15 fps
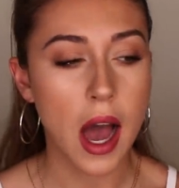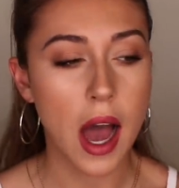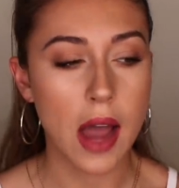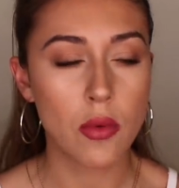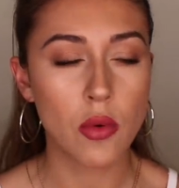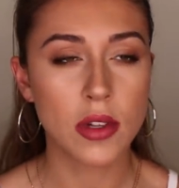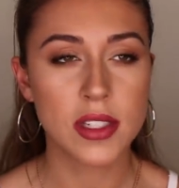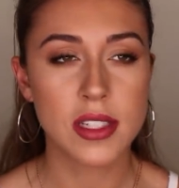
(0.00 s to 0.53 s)

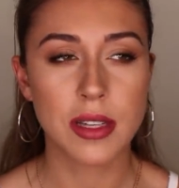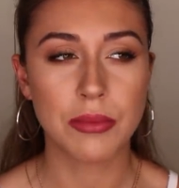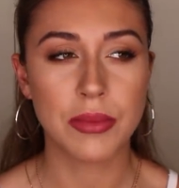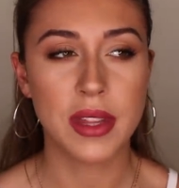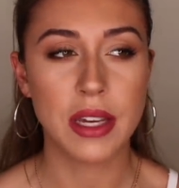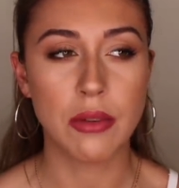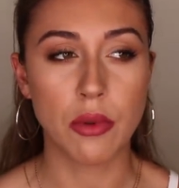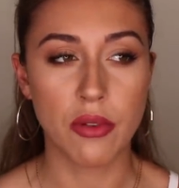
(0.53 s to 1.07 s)
I want
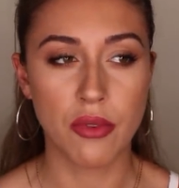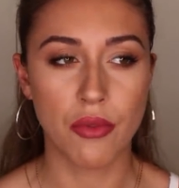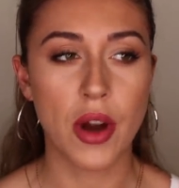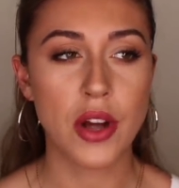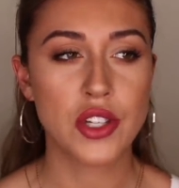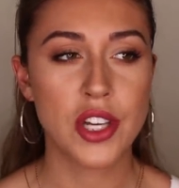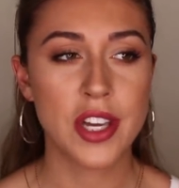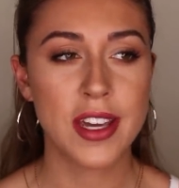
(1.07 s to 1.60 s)
something
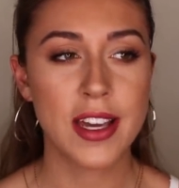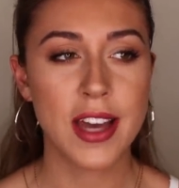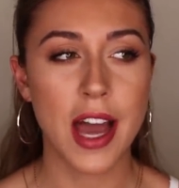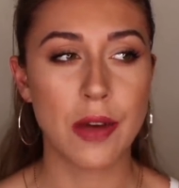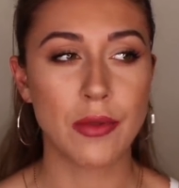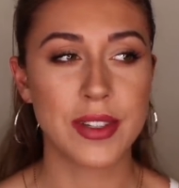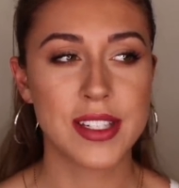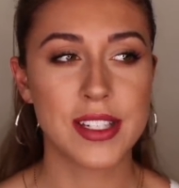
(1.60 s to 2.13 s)
refreshing,
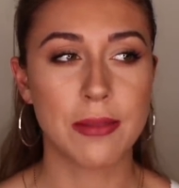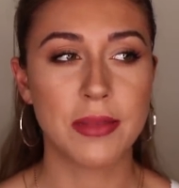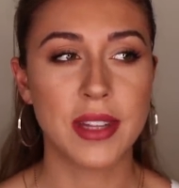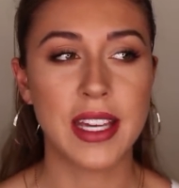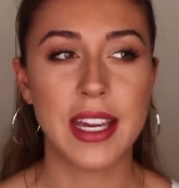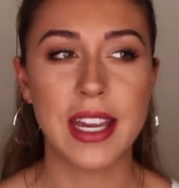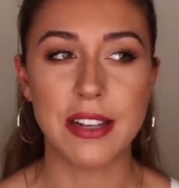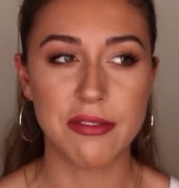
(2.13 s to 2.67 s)
I want
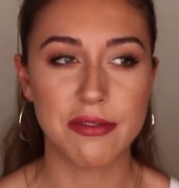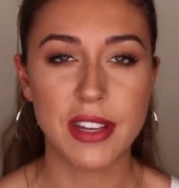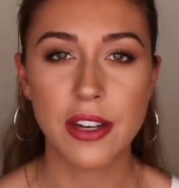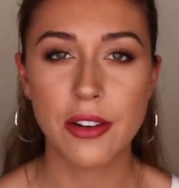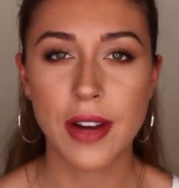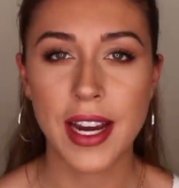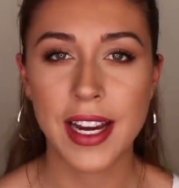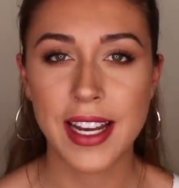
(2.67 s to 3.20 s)
something
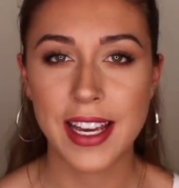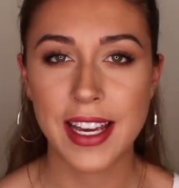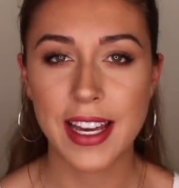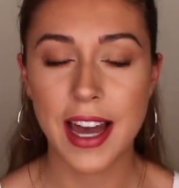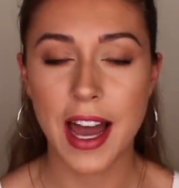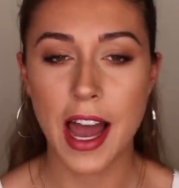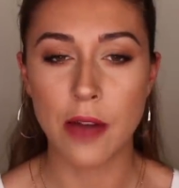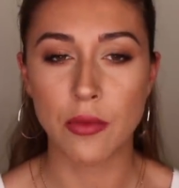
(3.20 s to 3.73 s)
invigorating,
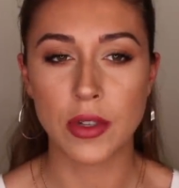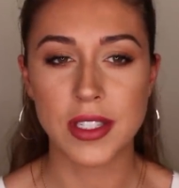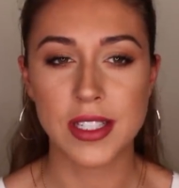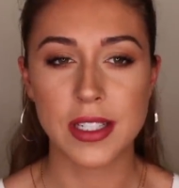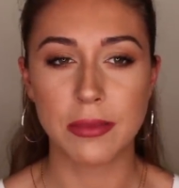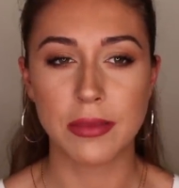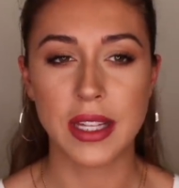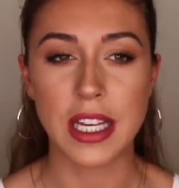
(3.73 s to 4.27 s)
I want
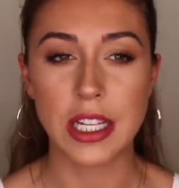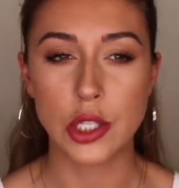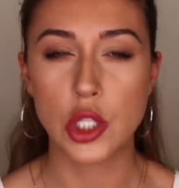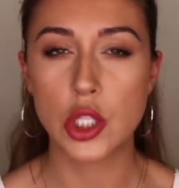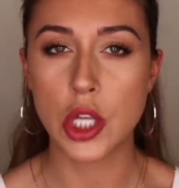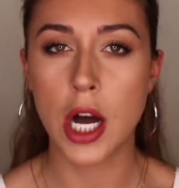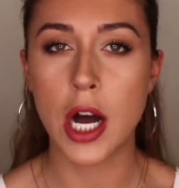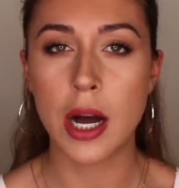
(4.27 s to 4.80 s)
something
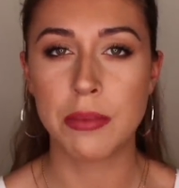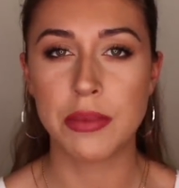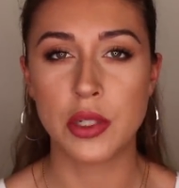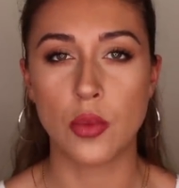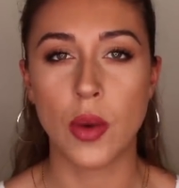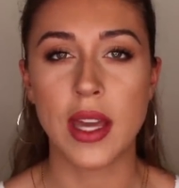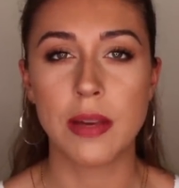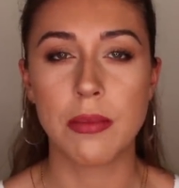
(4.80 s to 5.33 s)
sharp to
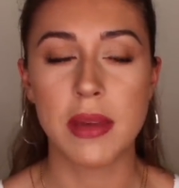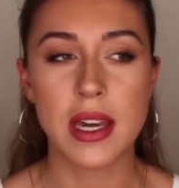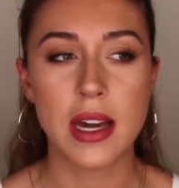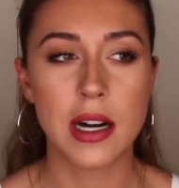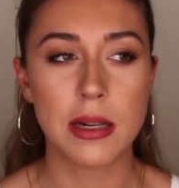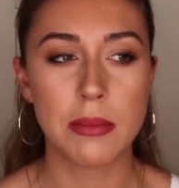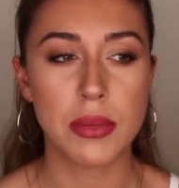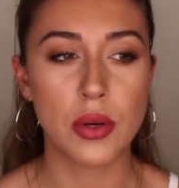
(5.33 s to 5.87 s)
wake me
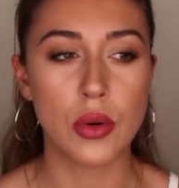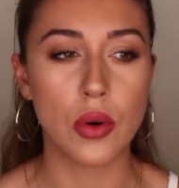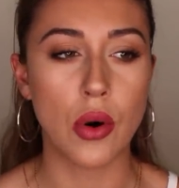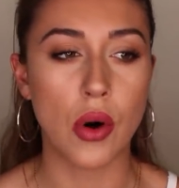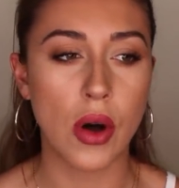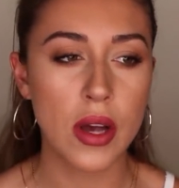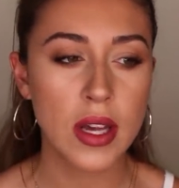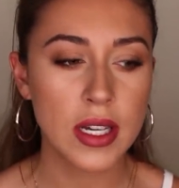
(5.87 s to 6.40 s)
up,
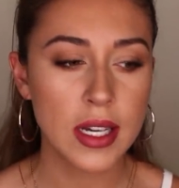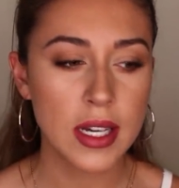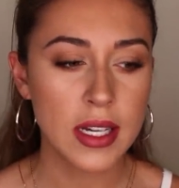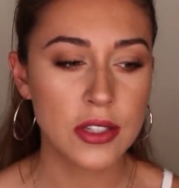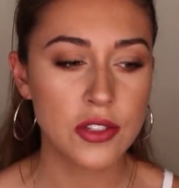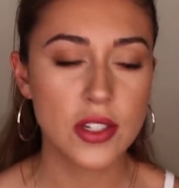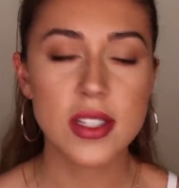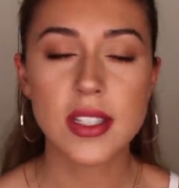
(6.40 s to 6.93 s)
or
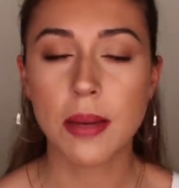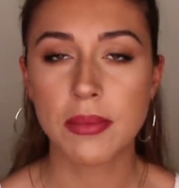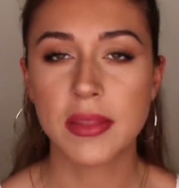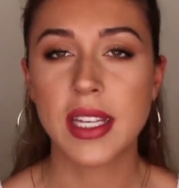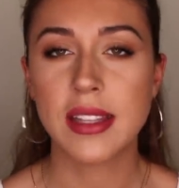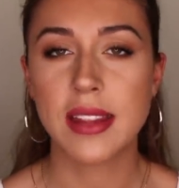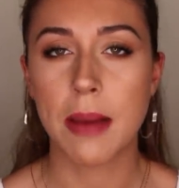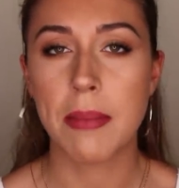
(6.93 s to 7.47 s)
just
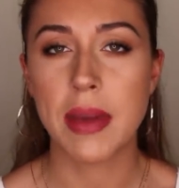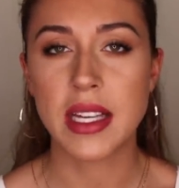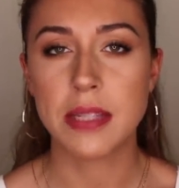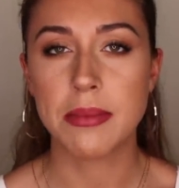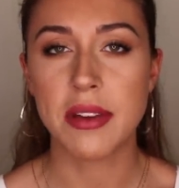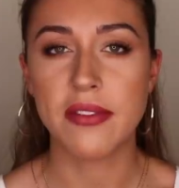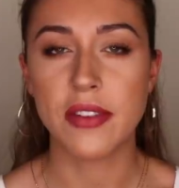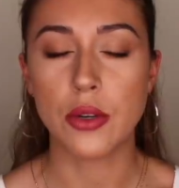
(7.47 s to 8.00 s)
something that
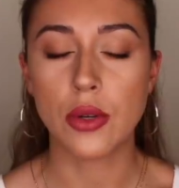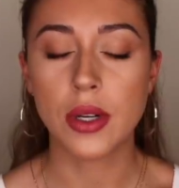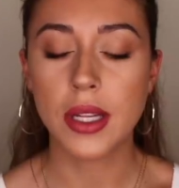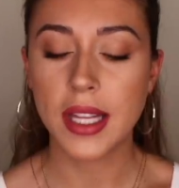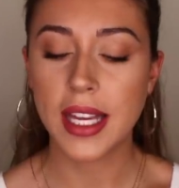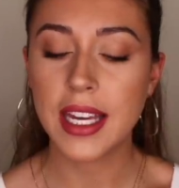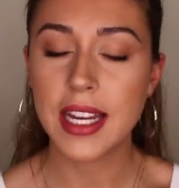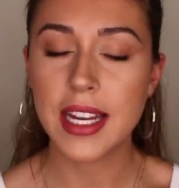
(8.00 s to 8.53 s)
makes me feel
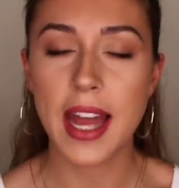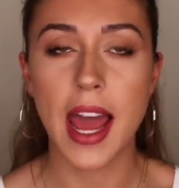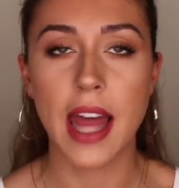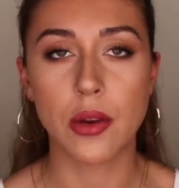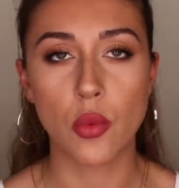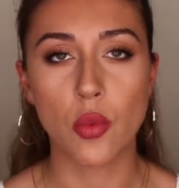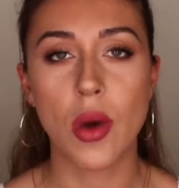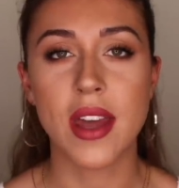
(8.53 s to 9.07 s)
clean
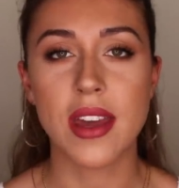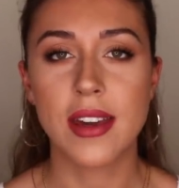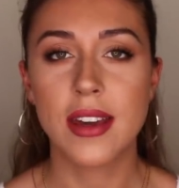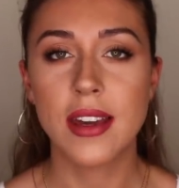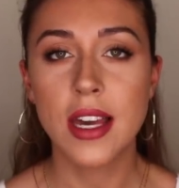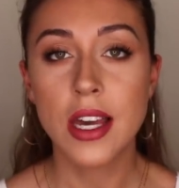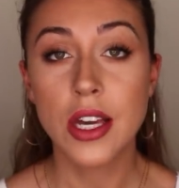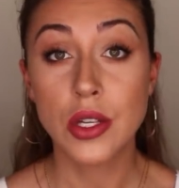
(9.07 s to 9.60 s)
and awake.
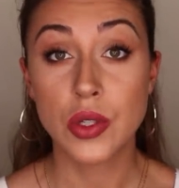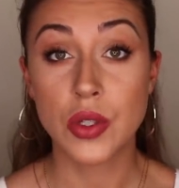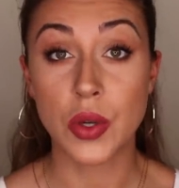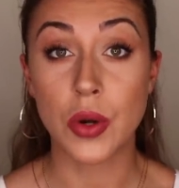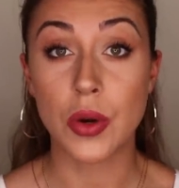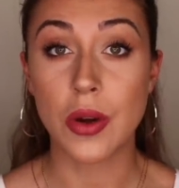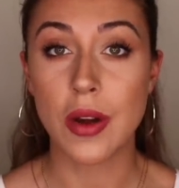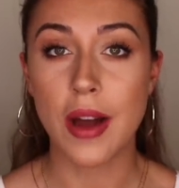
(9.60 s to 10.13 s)

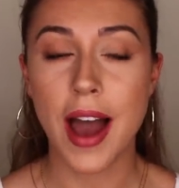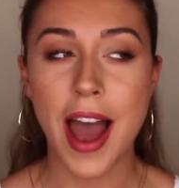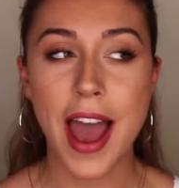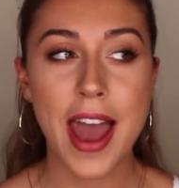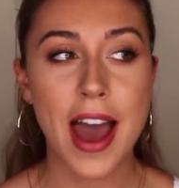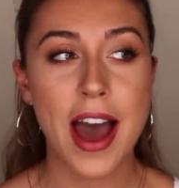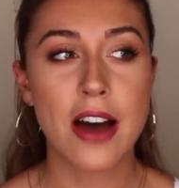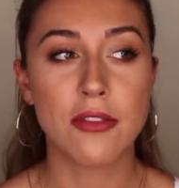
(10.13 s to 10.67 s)
So I
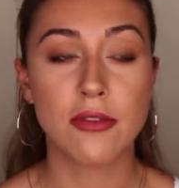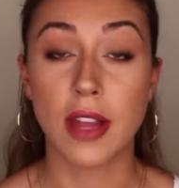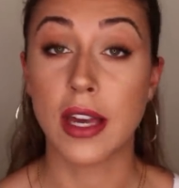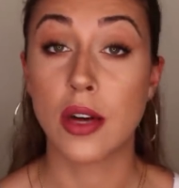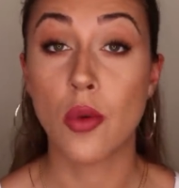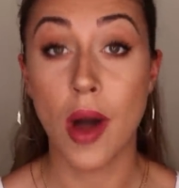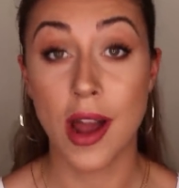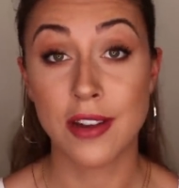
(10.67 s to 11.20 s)
have
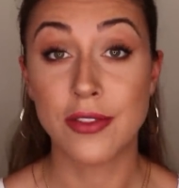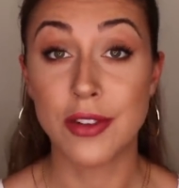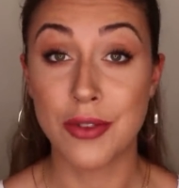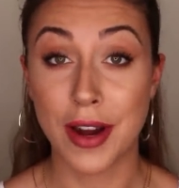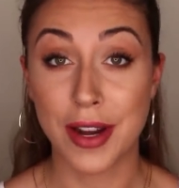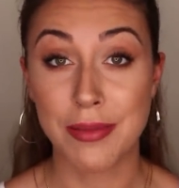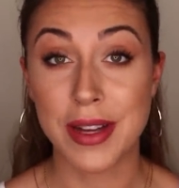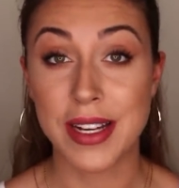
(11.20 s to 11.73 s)
like quite a few
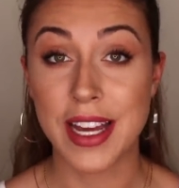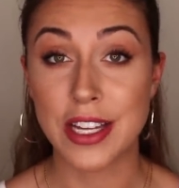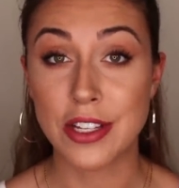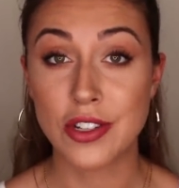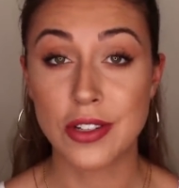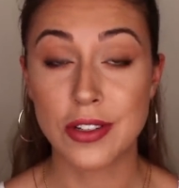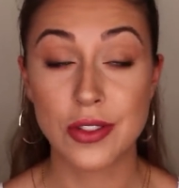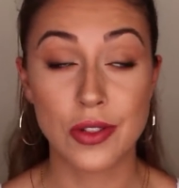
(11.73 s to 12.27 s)

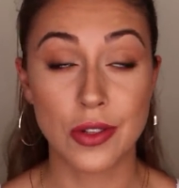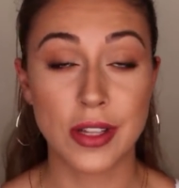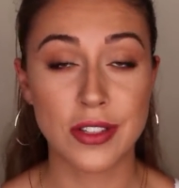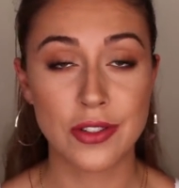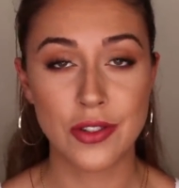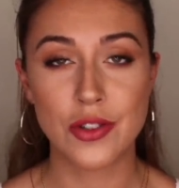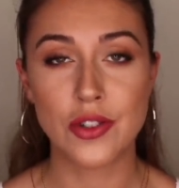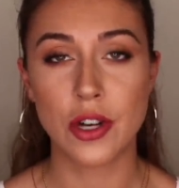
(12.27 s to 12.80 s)
recommendations, so
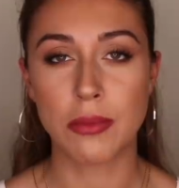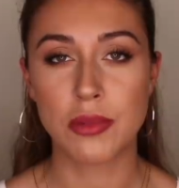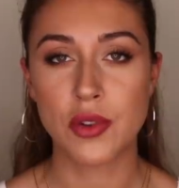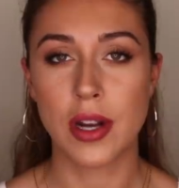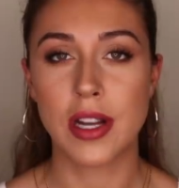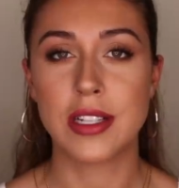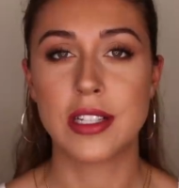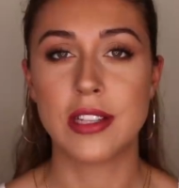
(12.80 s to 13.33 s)
let's just jump
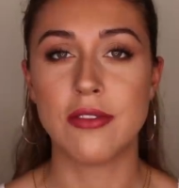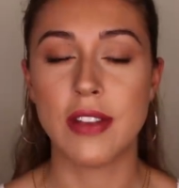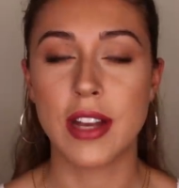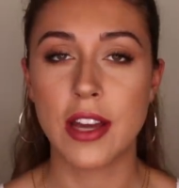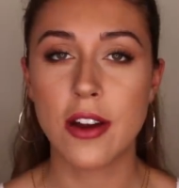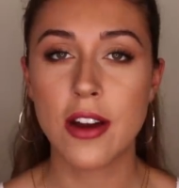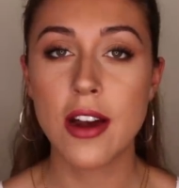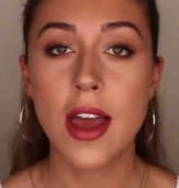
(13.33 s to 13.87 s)
straight into the
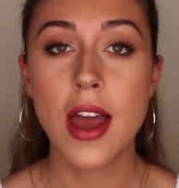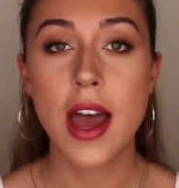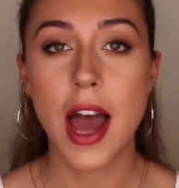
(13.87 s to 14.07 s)
video.